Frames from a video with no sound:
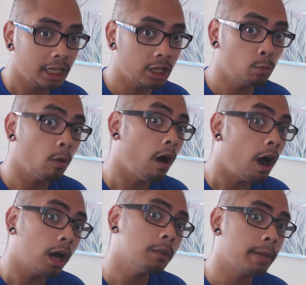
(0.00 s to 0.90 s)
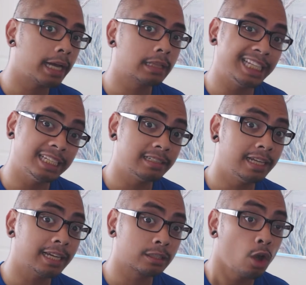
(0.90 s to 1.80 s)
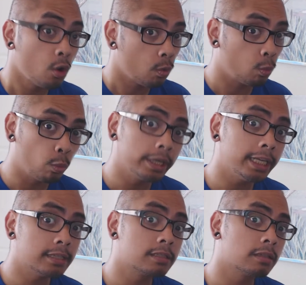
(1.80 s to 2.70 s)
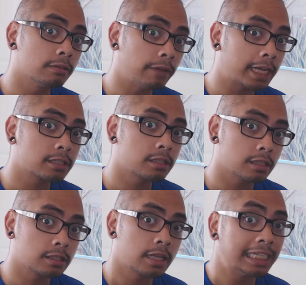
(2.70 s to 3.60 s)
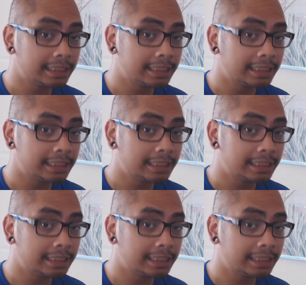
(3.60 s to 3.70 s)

it will automatically detect what is the fastest